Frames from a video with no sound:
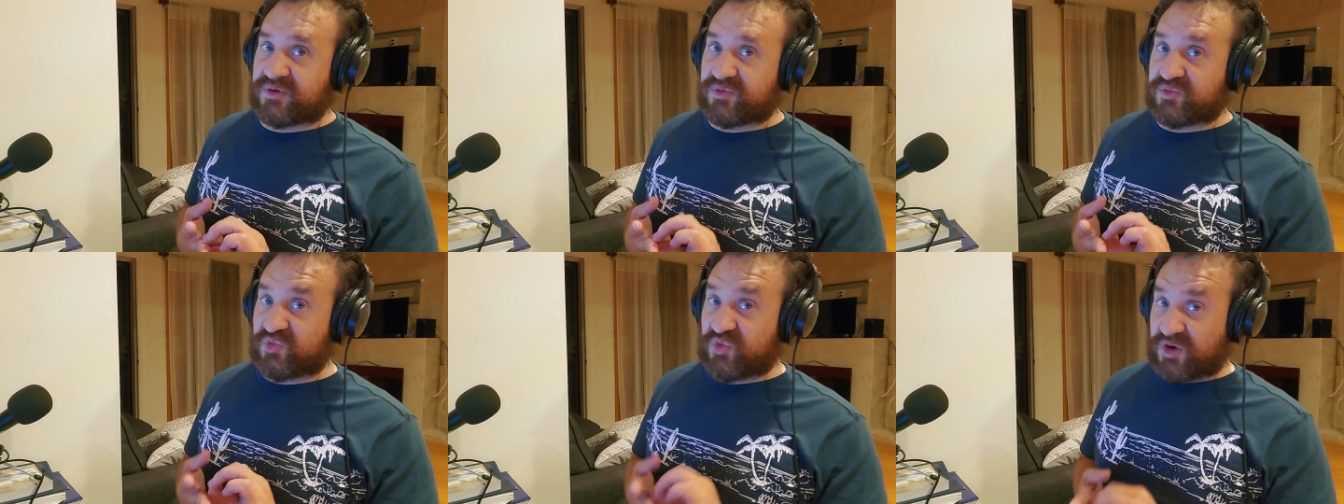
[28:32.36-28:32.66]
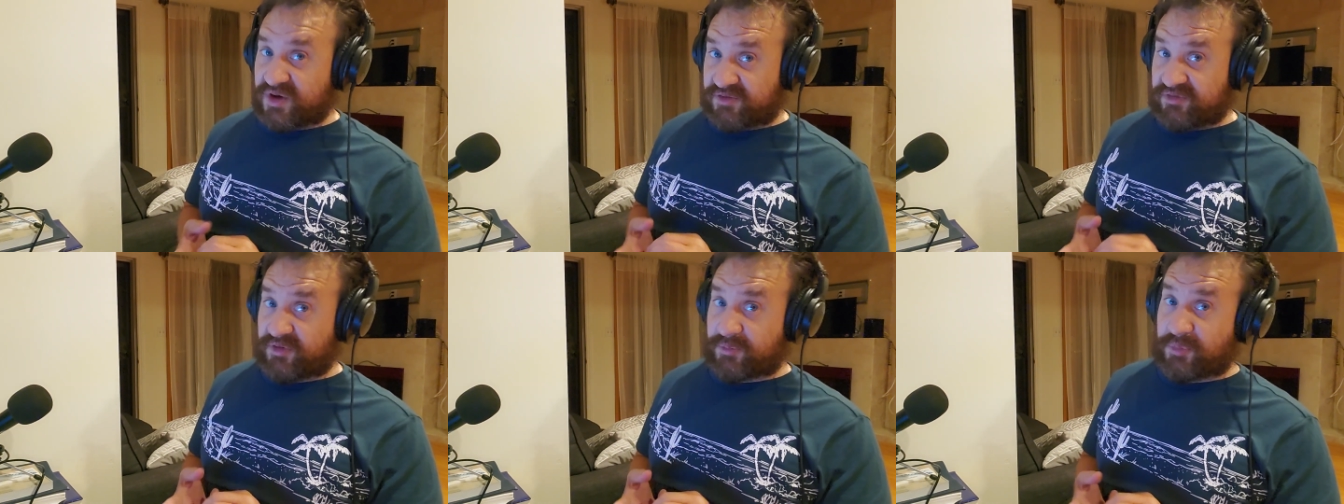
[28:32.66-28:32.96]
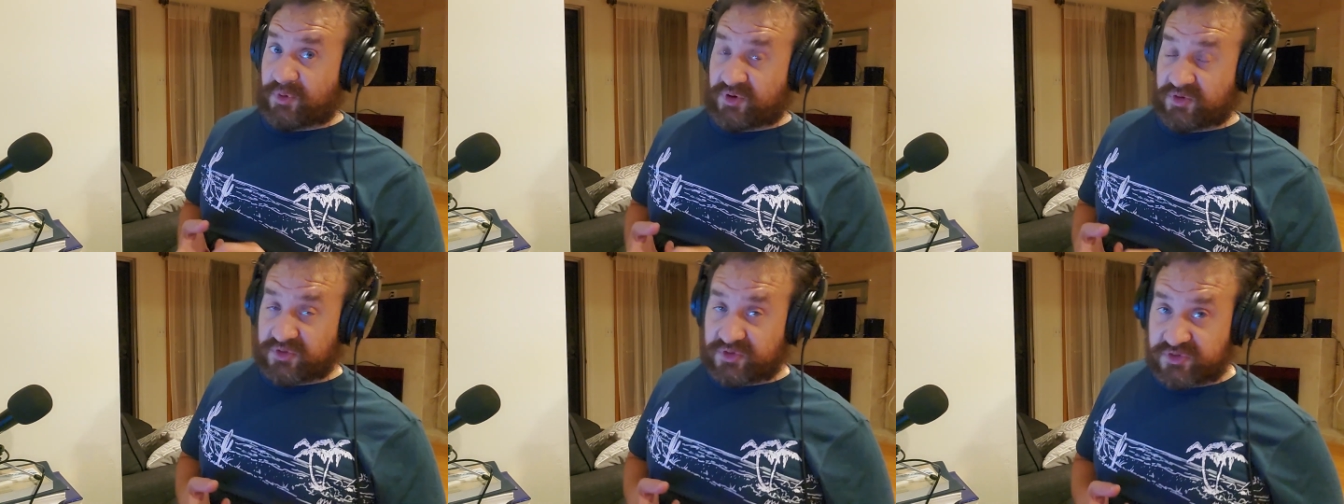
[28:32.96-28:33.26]
whatever
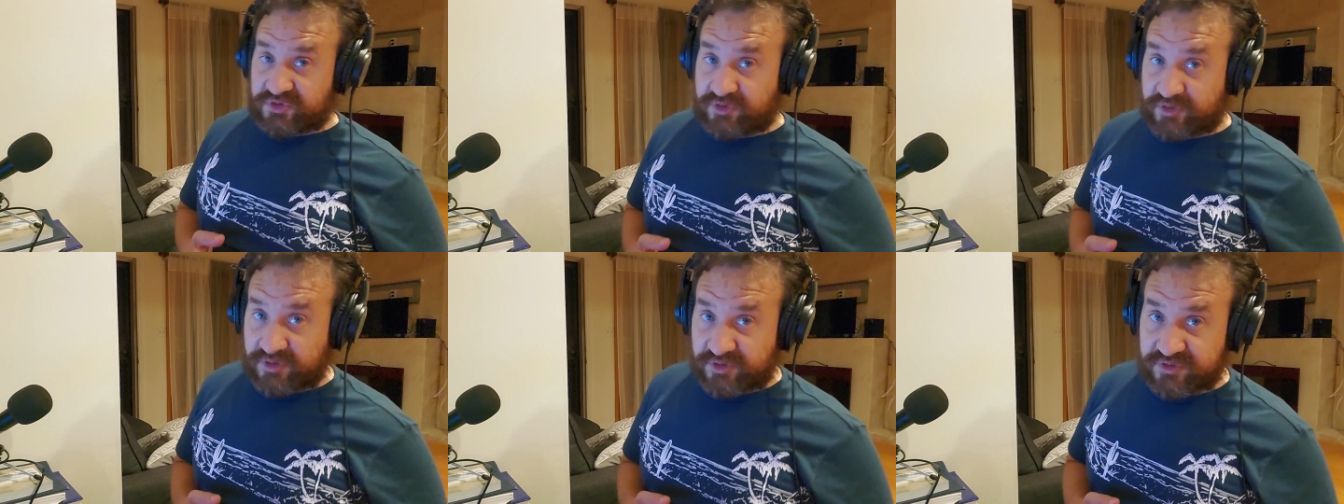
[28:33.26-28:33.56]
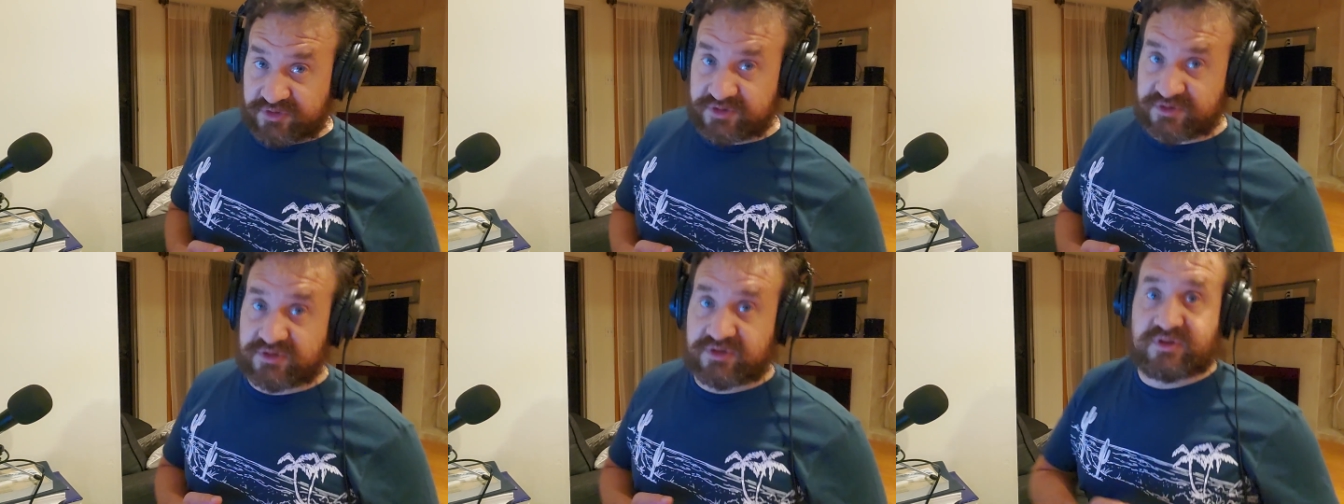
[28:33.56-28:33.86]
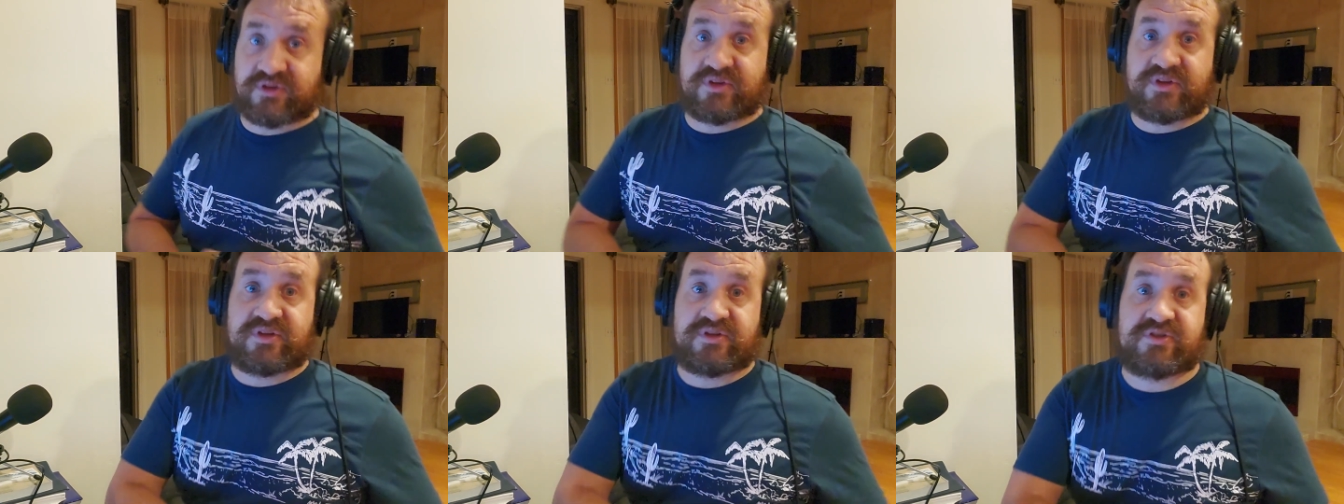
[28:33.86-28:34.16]
partner drills
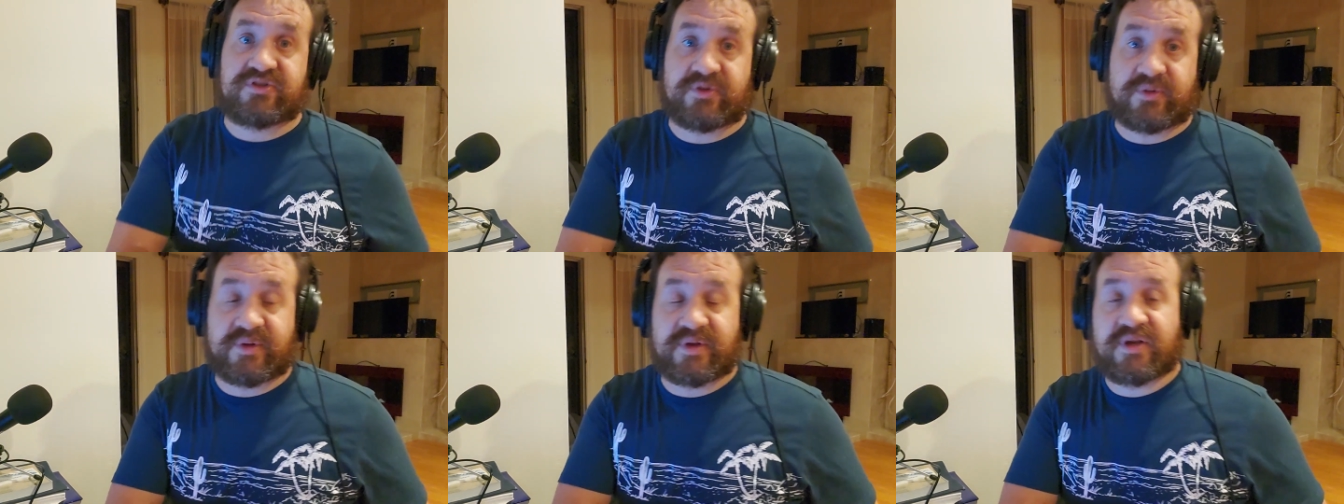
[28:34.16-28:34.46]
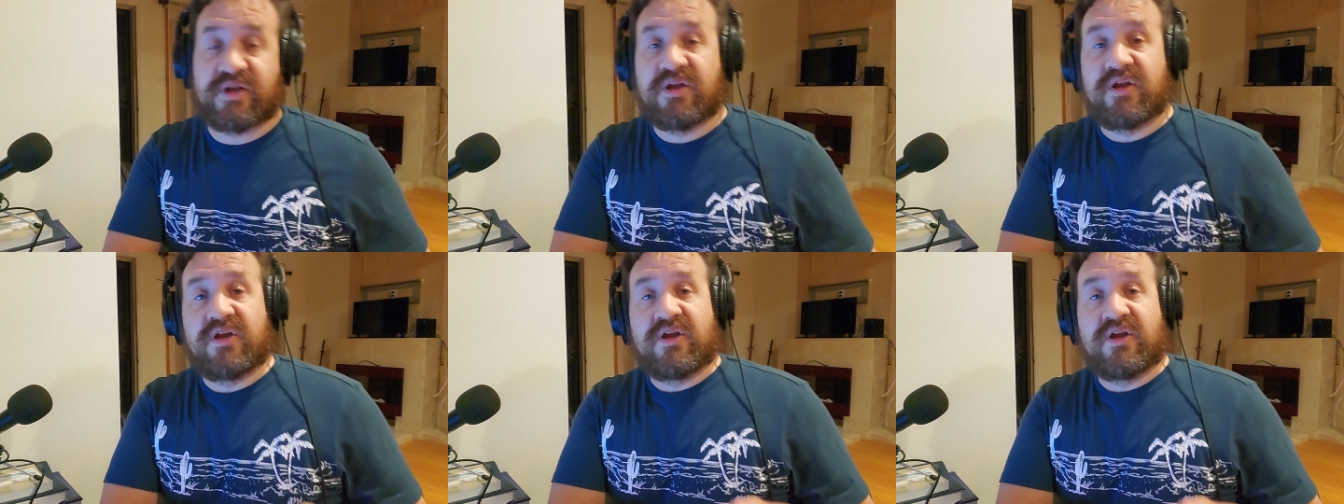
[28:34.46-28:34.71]
he's doing